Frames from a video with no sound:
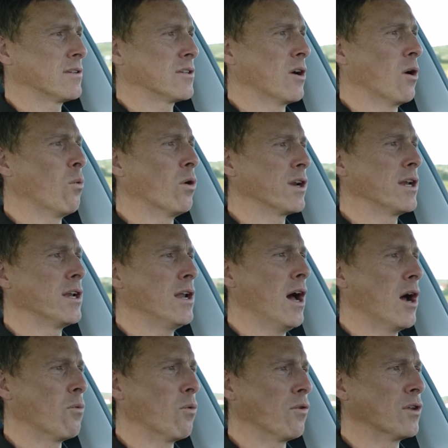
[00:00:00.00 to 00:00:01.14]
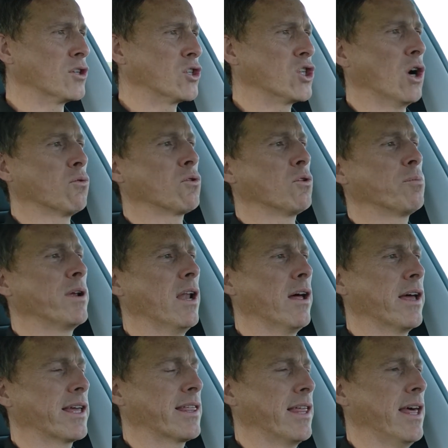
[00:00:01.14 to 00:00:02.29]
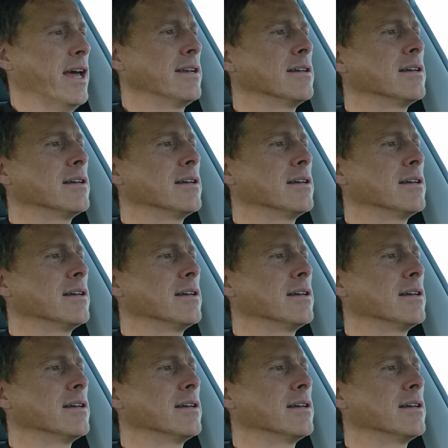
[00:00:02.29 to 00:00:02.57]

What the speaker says: So I want to know what the jolt will be like then.